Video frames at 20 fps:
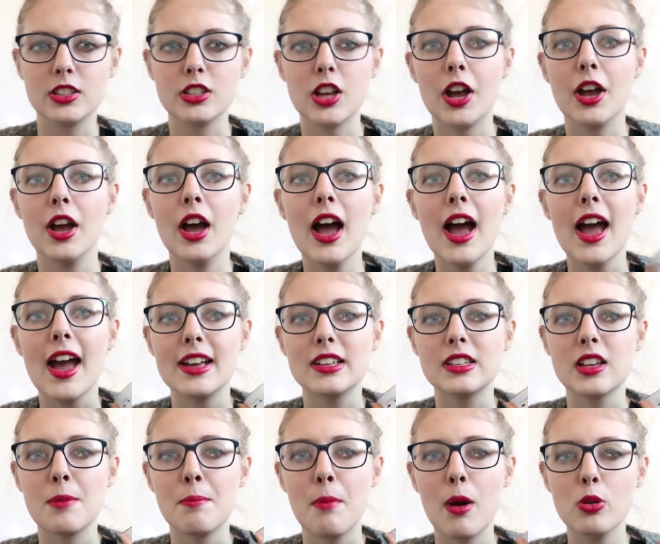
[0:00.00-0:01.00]
So
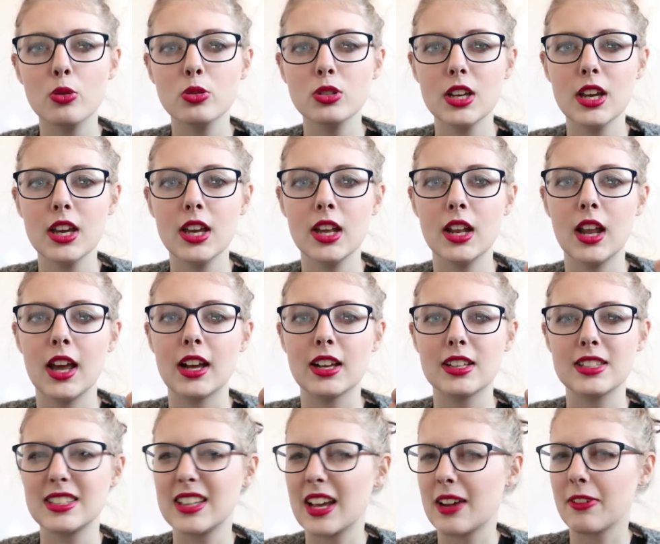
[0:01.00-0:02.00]
it's a multi
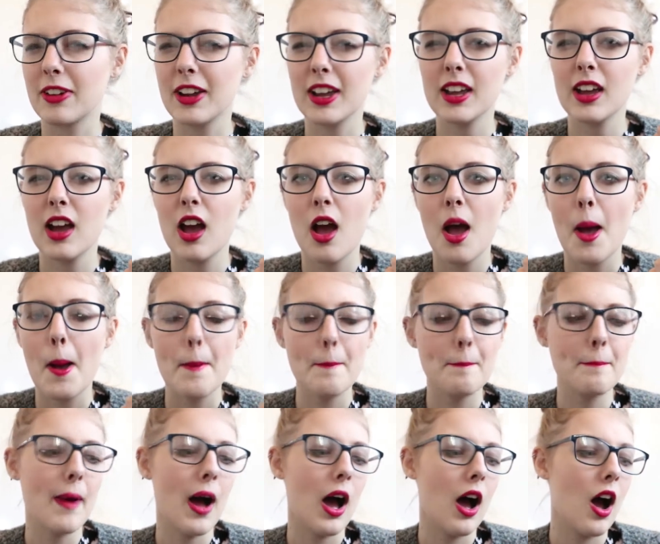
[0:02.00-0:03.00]
like Siri
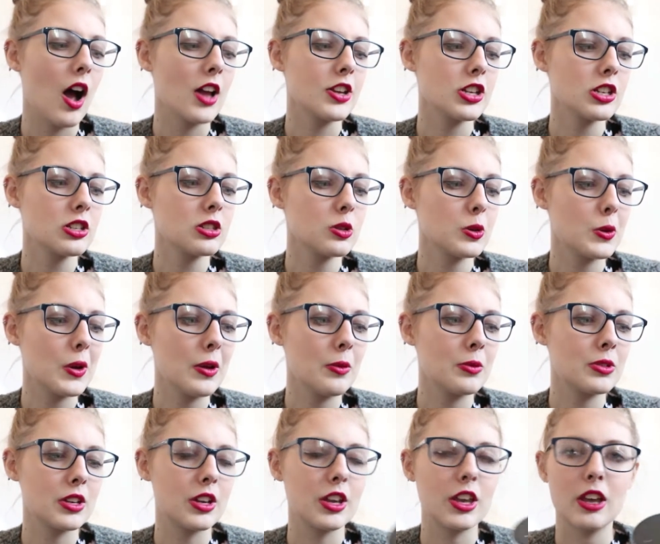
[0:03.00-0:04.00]
but I just thought it
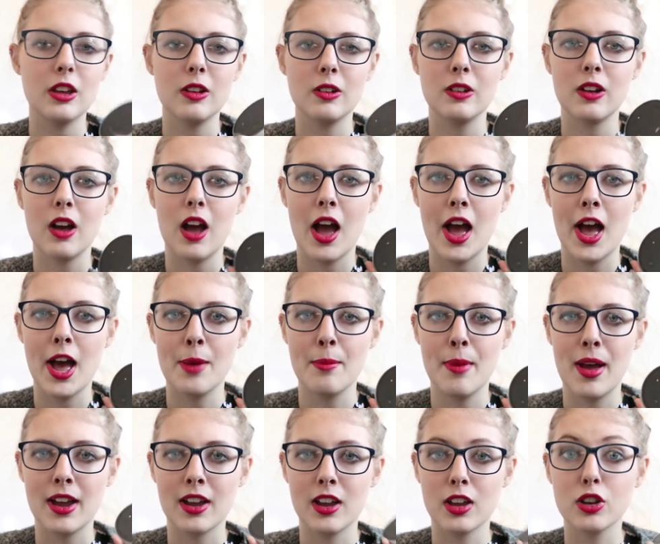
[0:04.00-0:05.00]
was a cute
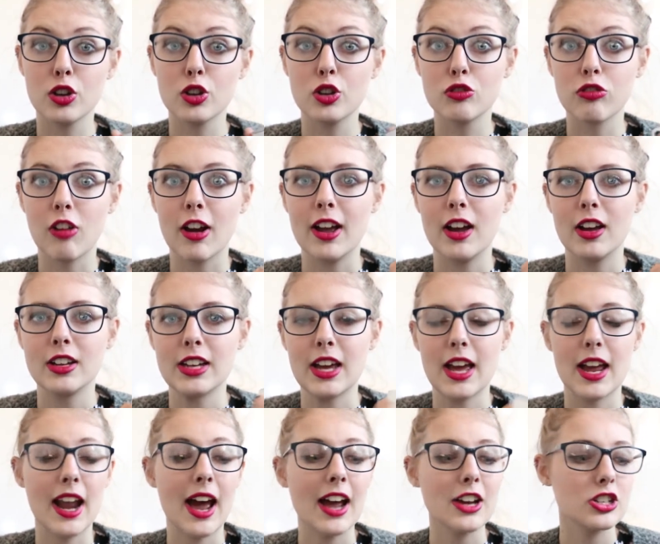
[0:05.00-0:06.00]
um, and great
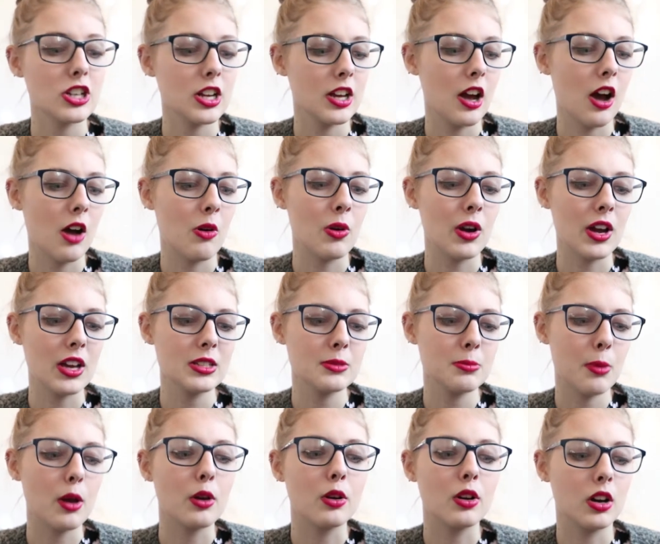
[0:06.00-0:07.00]
idea and actually uh, when I
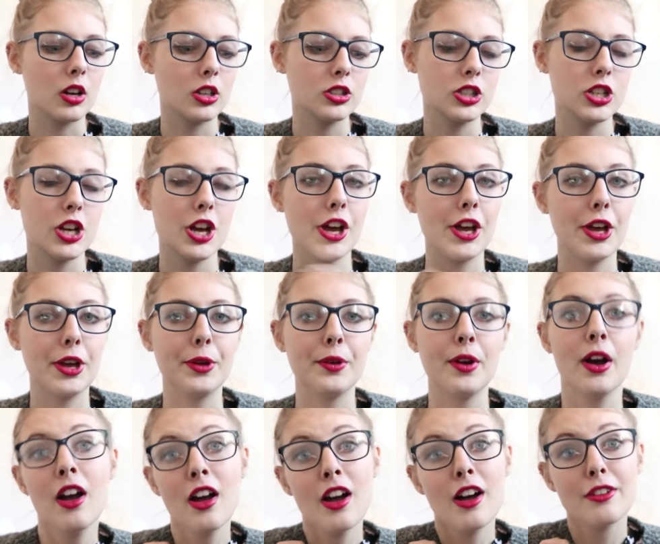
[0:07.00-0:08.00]
spoke
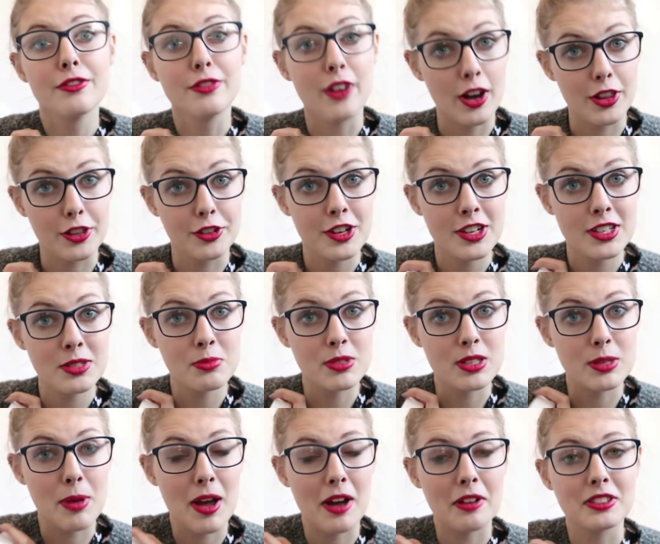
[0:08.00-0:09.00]
to Father
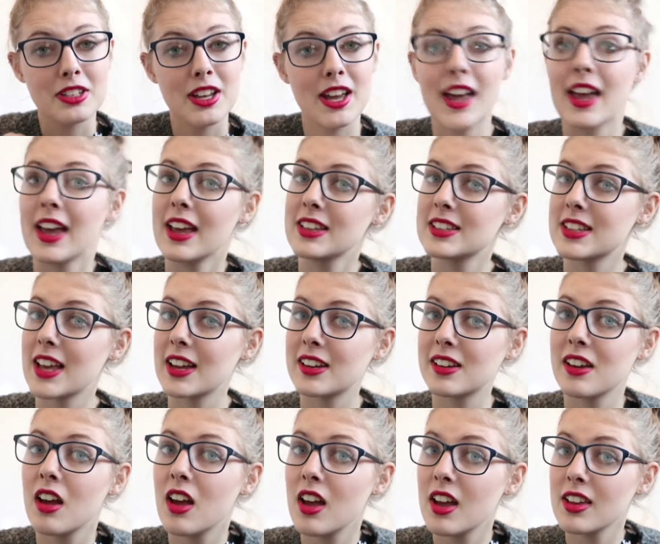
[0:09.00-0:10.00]
Christmas about it he
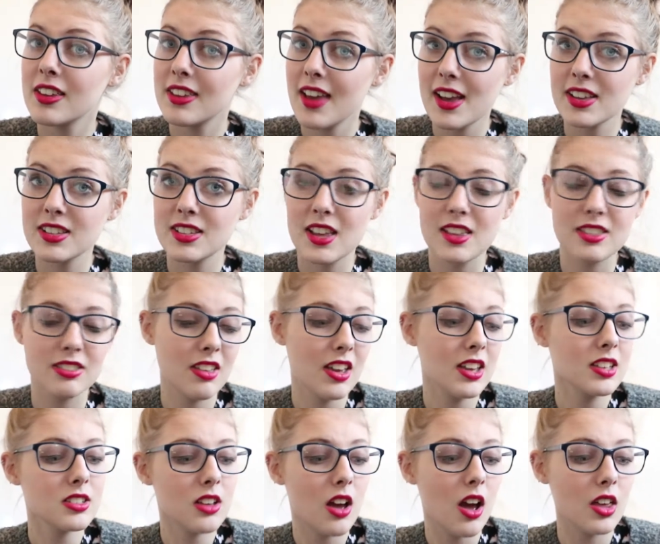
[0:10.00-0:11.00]
said yes
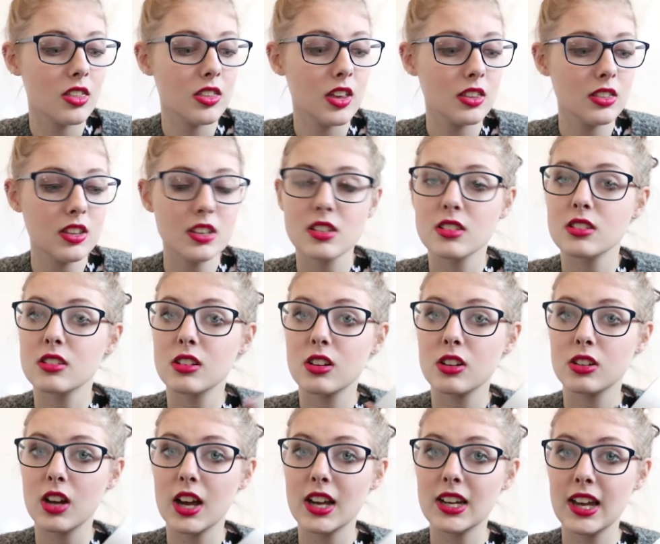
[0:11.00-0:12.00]
this I think this is a
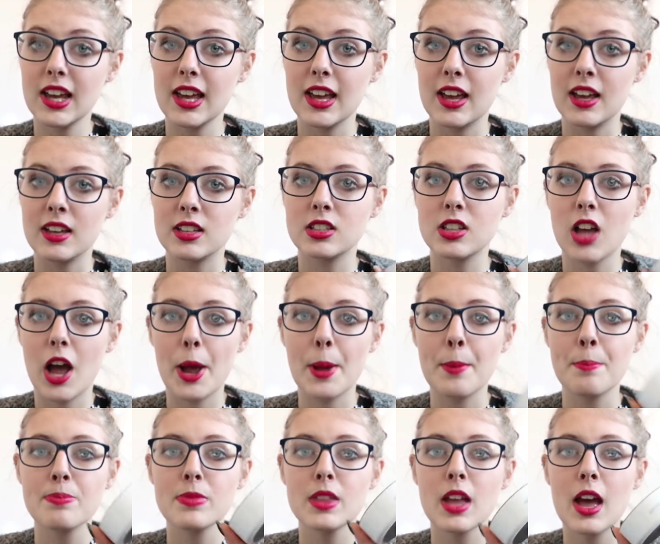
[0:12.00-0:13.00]
good idea
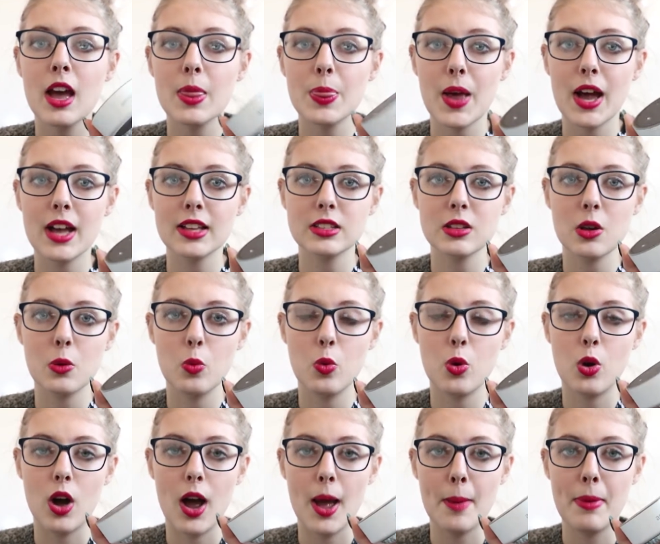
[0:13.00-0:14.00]
so that's
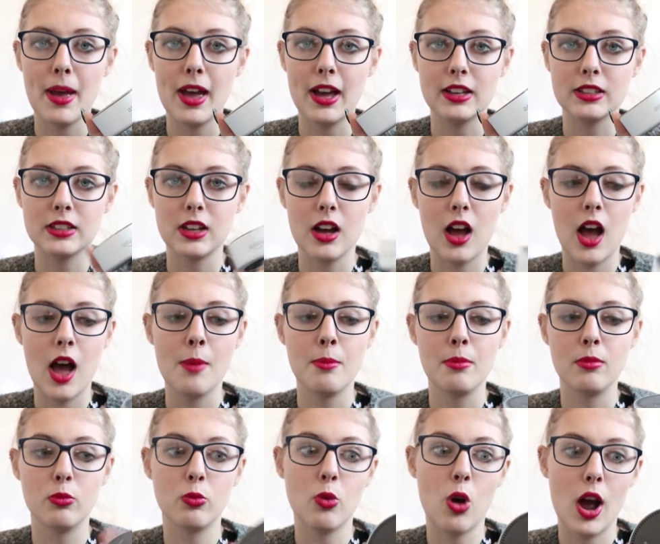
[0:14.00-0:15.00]
what I picked
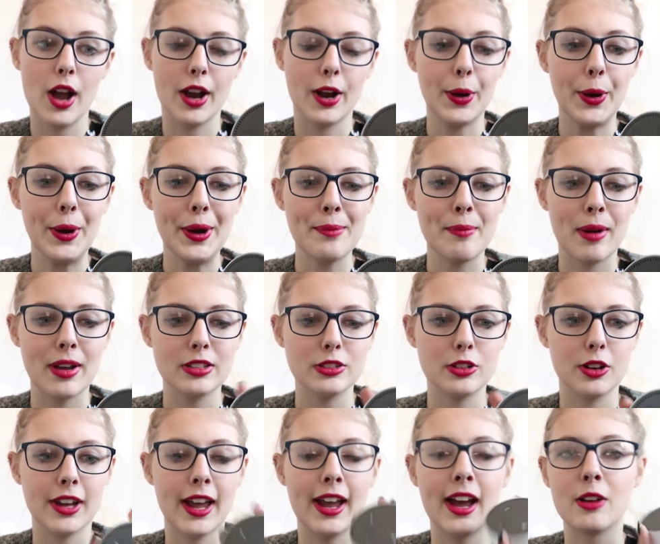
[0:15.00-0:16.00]
um, what I got in my
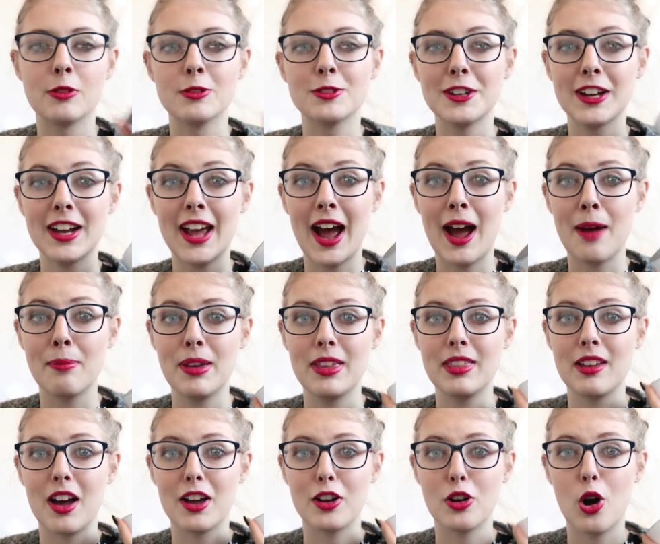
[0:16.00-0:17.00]
stocking I was really
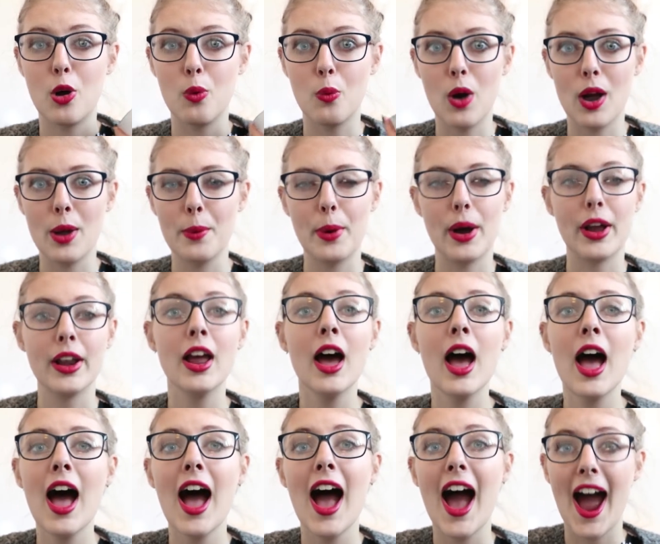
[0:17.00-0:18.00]
happy that I got a white one
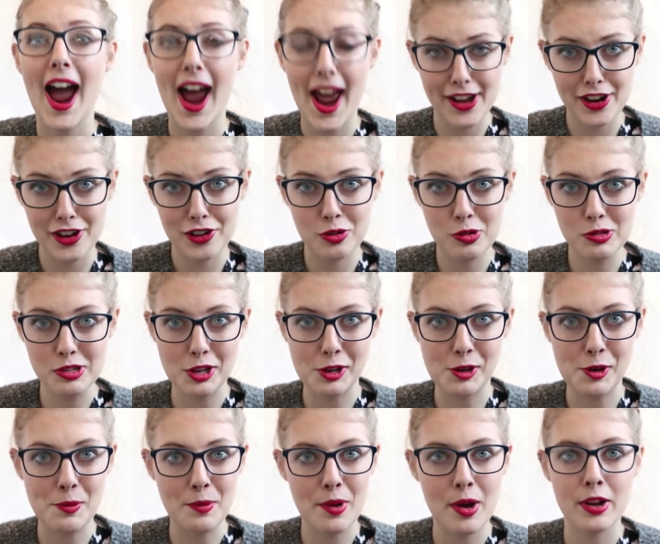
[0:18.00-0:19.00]
Hannah also
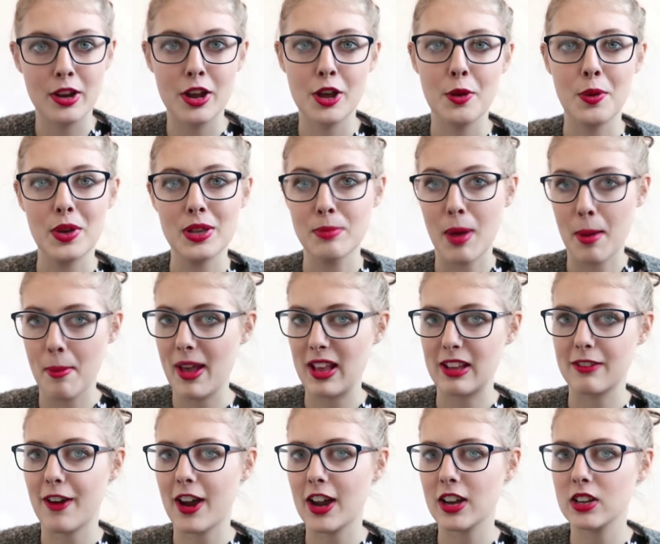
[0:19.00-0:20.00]
got one who is my
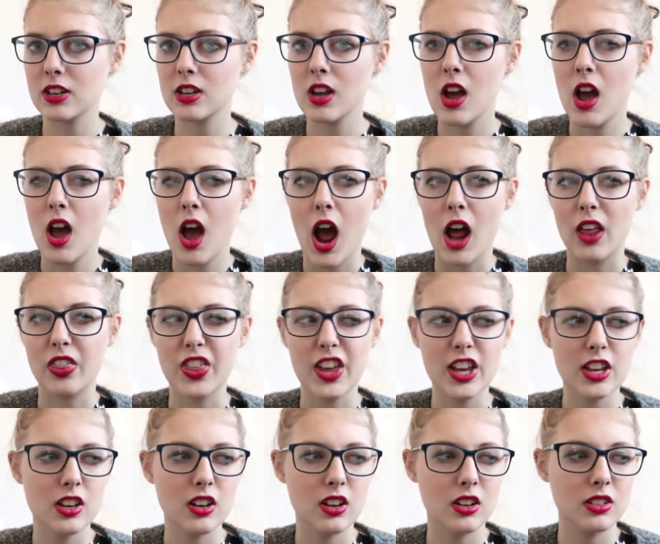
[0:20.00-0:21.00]
best friend I
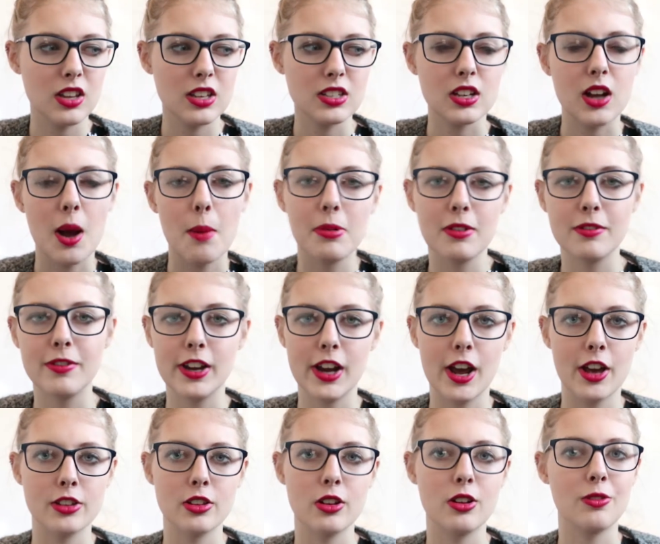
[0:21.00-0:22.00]
think there's a couple of
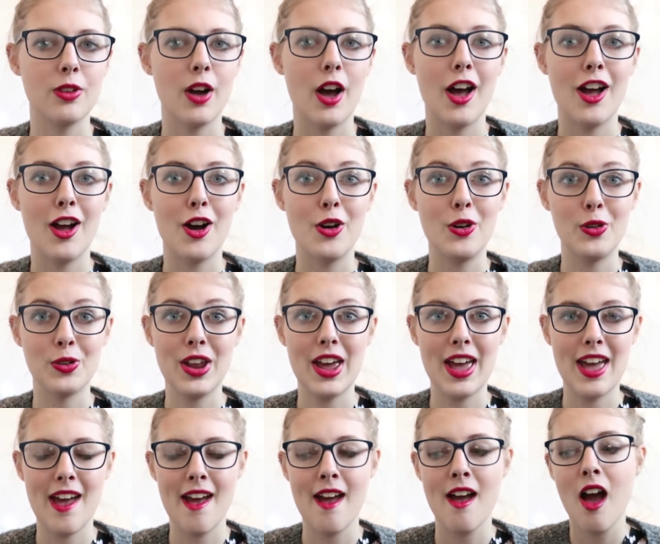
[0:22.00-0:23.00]
videos of her on
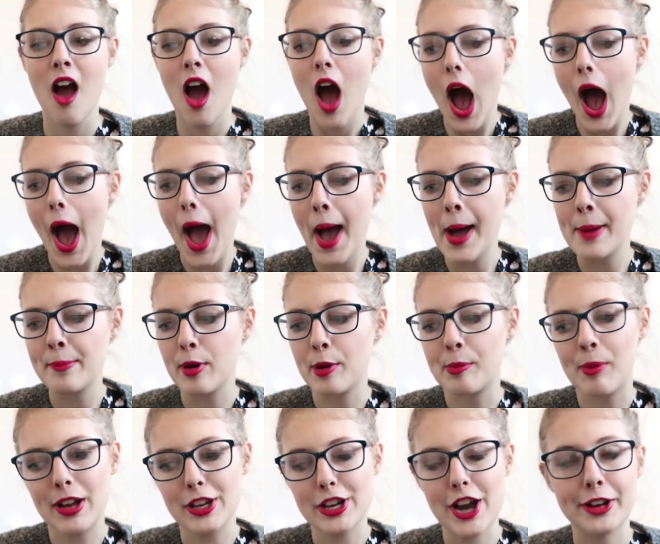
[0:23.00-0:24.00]
here um,
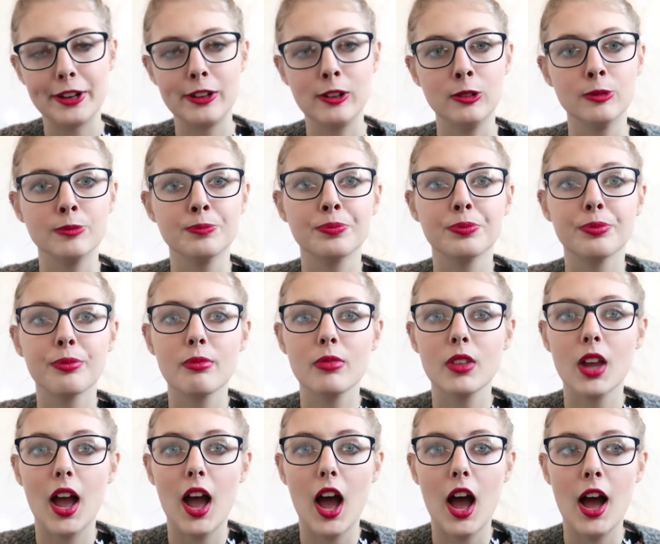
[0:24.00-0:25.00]
on my channel
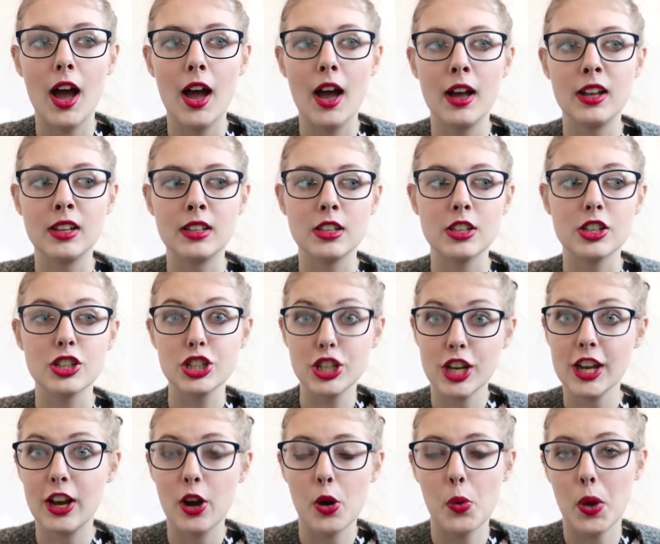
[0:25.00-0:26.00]
and
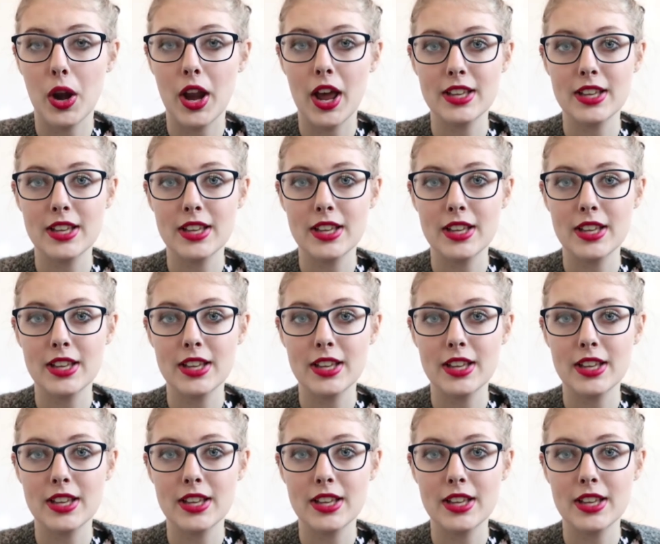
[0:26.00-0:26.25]
she got one